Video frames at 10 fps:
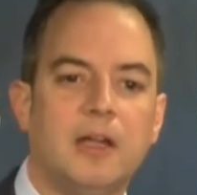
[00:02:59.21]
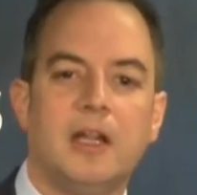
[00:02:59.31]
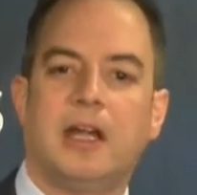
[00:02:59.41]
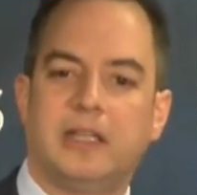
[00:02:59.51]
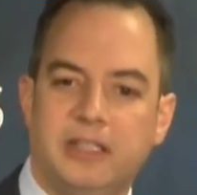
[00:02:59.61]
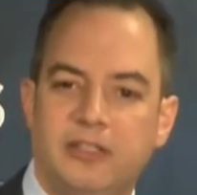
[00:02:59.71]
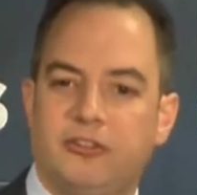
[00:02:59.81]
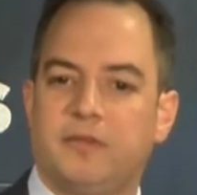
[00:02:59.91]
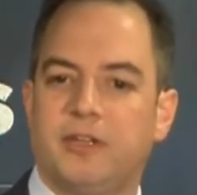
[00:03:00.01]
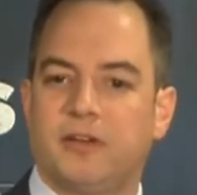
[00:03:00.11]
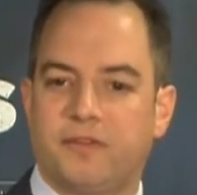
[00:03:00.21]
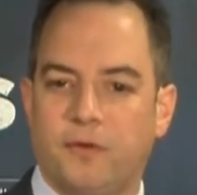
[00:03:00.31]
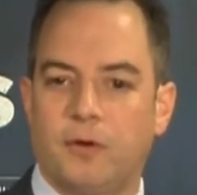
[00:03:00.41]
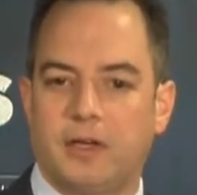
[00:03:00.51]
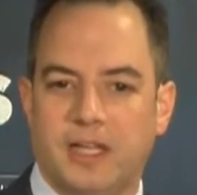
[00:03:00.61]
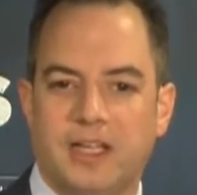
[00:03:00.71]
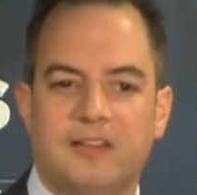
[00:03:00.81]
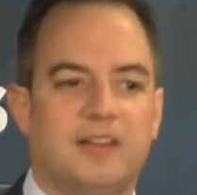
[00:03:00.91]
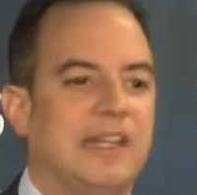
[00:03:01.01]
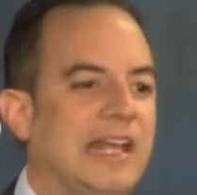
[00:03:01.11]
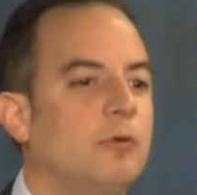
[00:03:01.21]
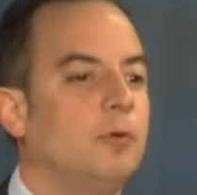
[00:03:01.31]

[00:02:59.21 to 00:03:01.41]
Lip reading: on each of their foreheads, and that will